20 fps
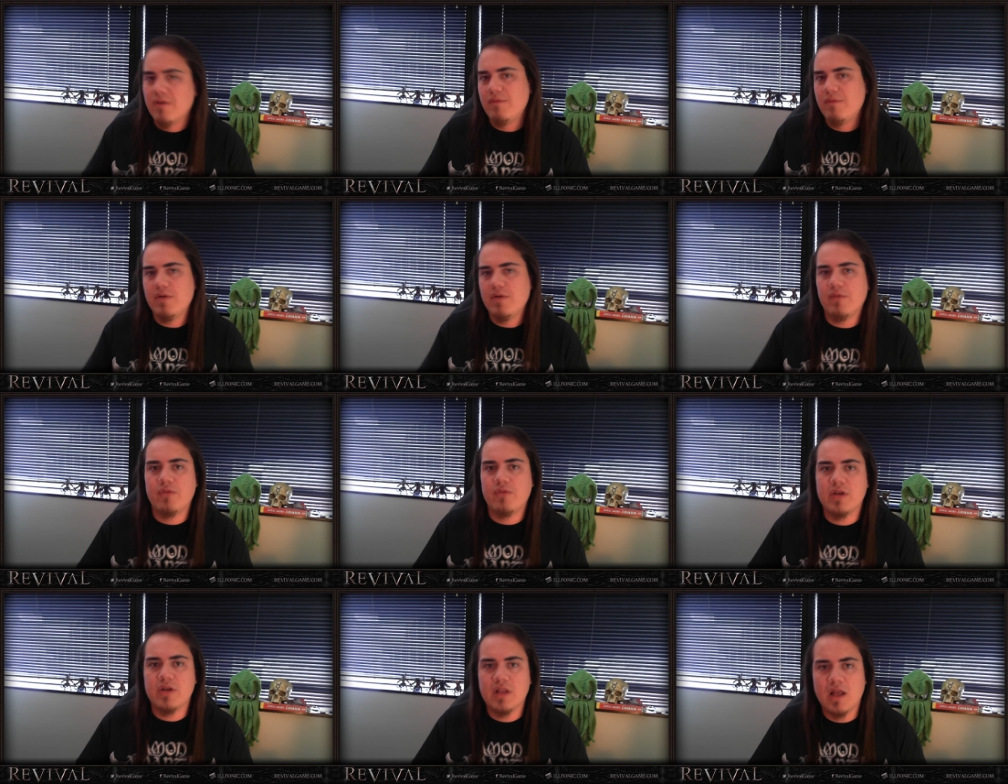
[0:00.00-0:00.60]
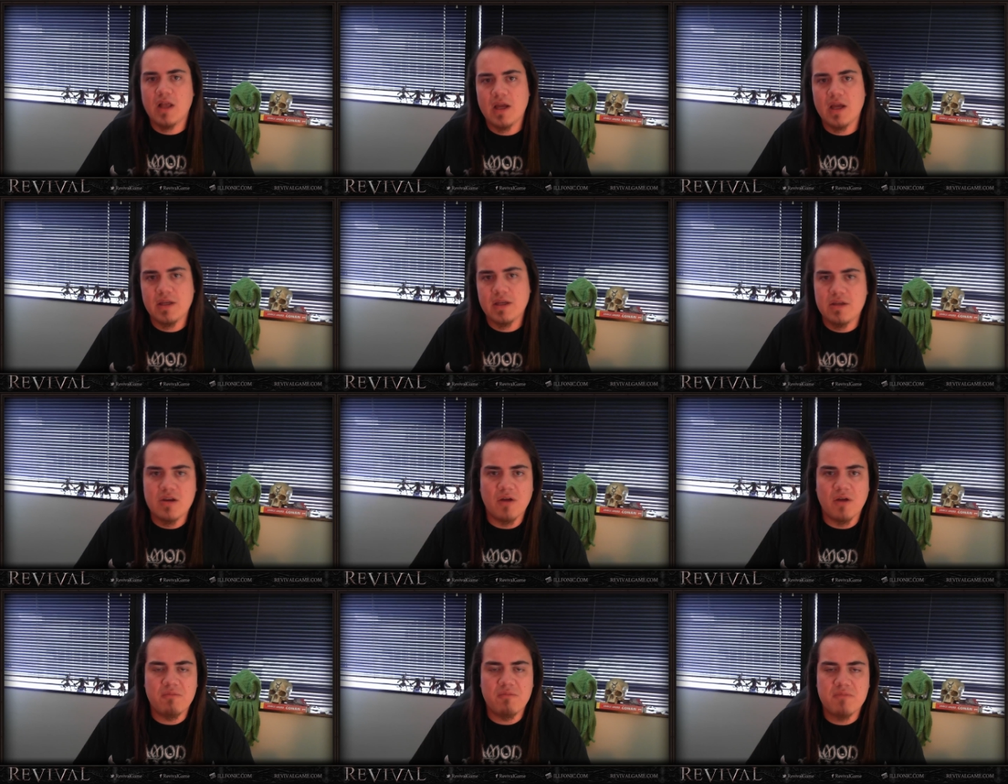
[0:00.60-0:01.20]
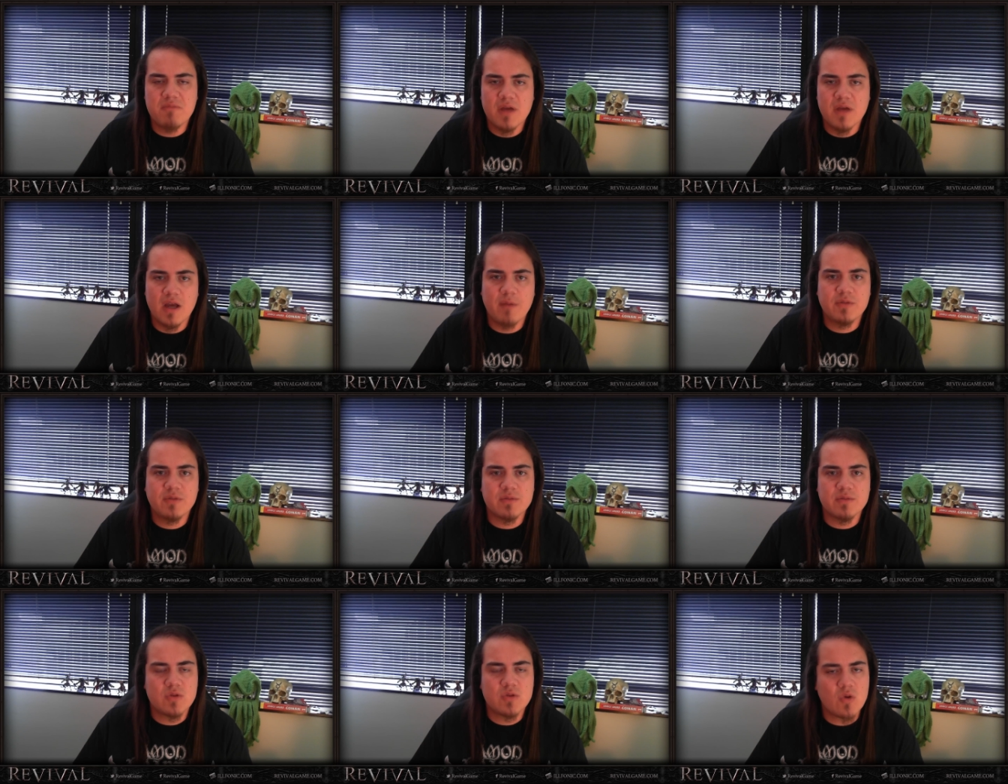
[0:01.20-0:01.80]
feel free to like you know hit
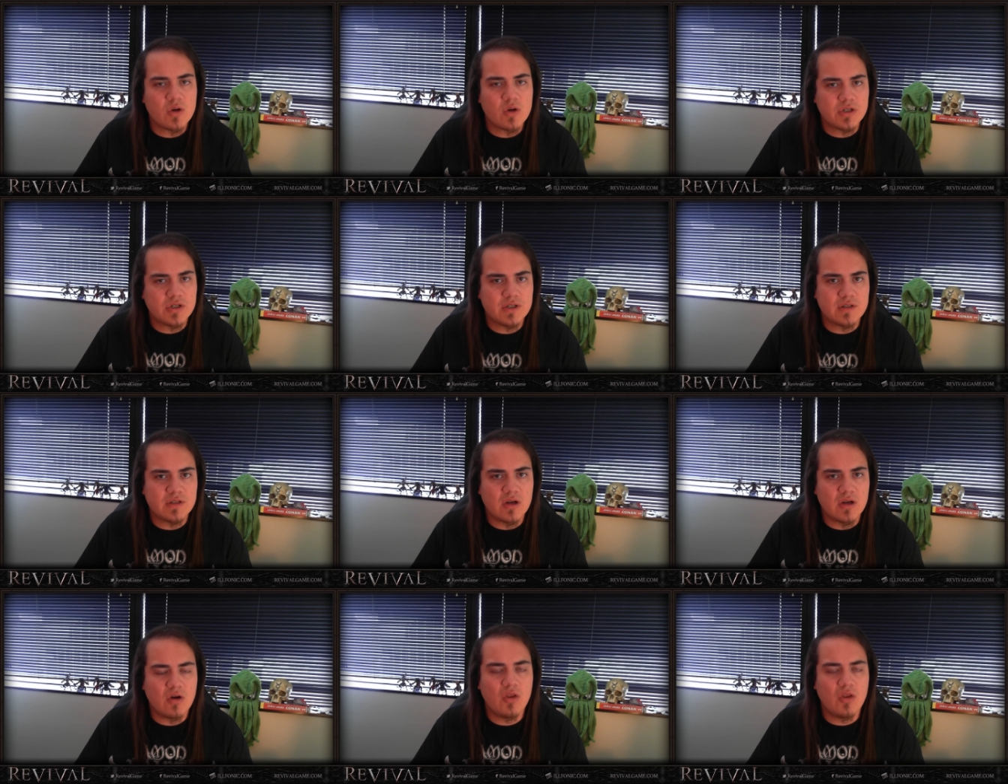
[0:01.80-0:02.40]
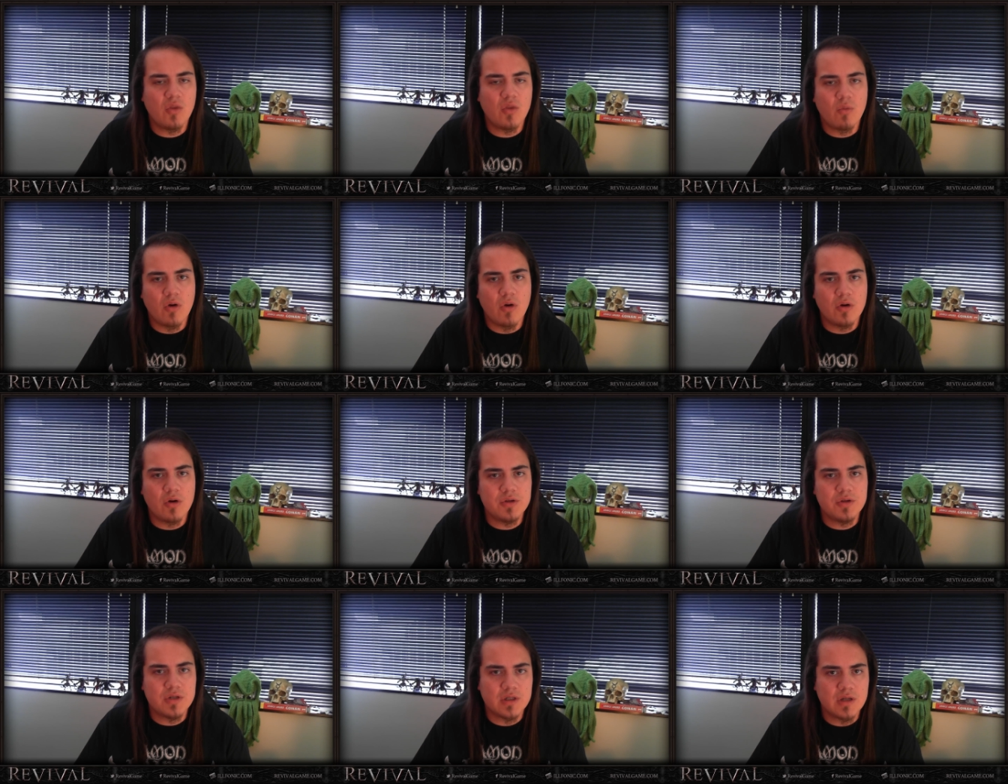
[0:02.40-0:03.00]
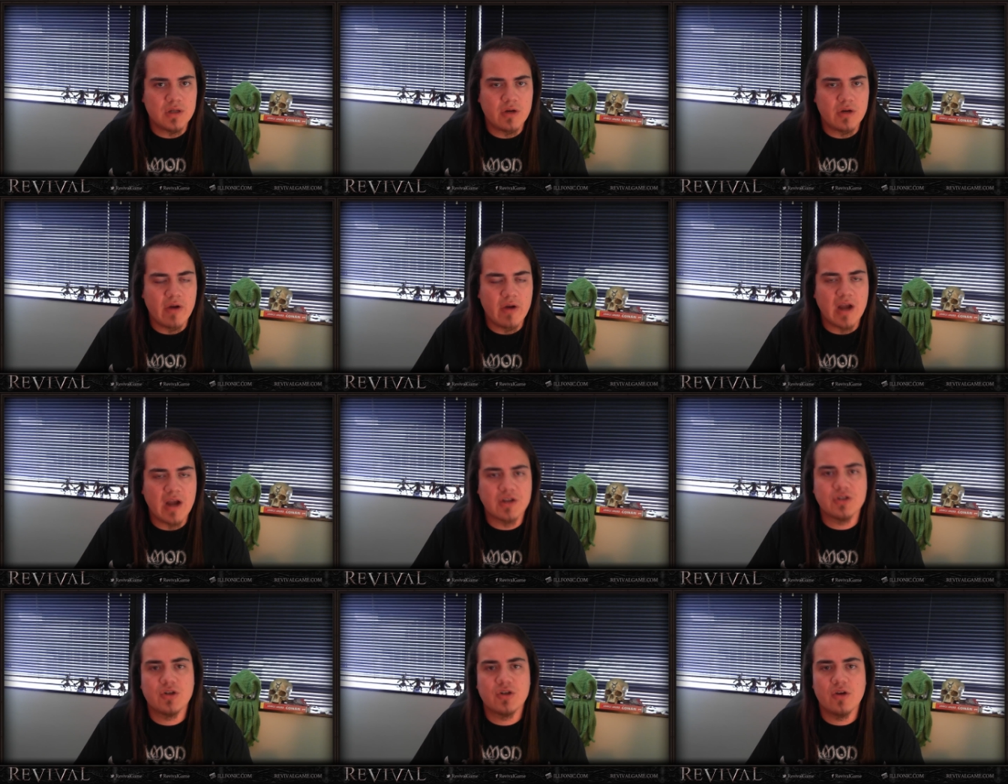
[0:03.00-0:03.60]
up some torches that are on the wall. You can
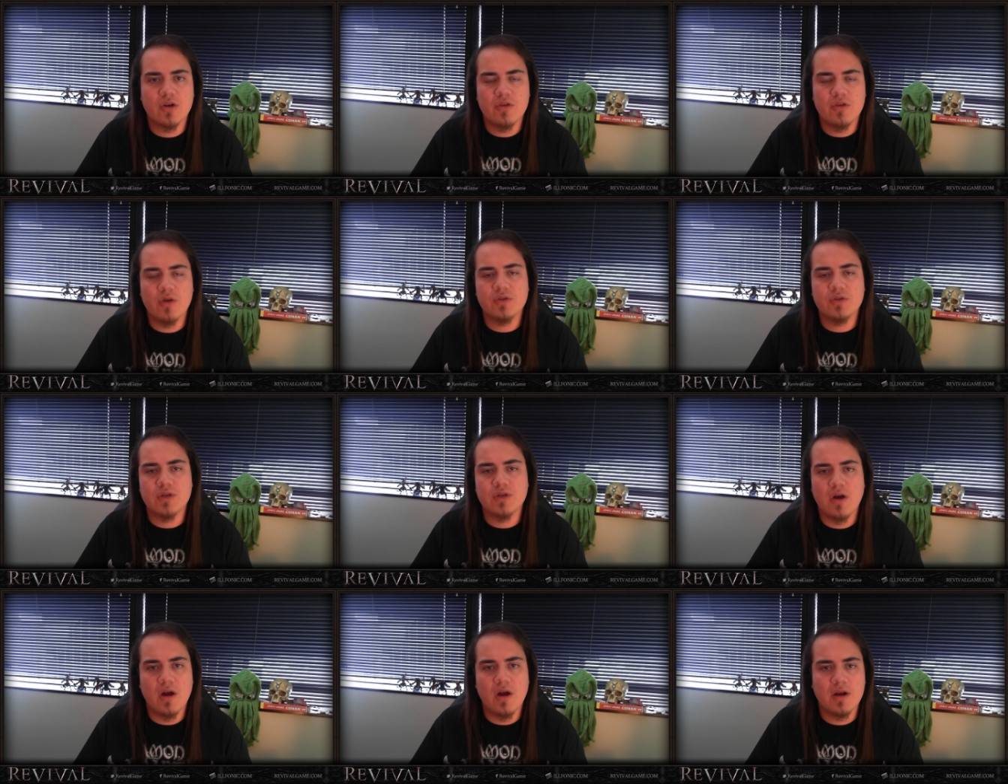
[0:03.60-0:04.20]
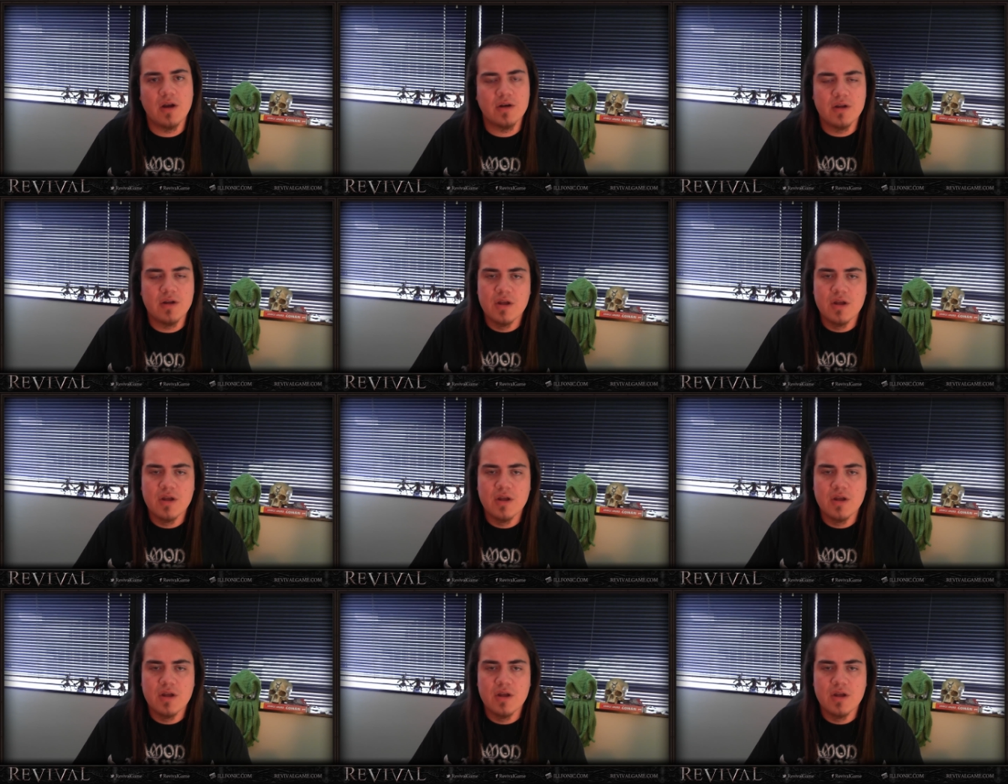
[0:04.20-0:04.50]
interact and turn those on.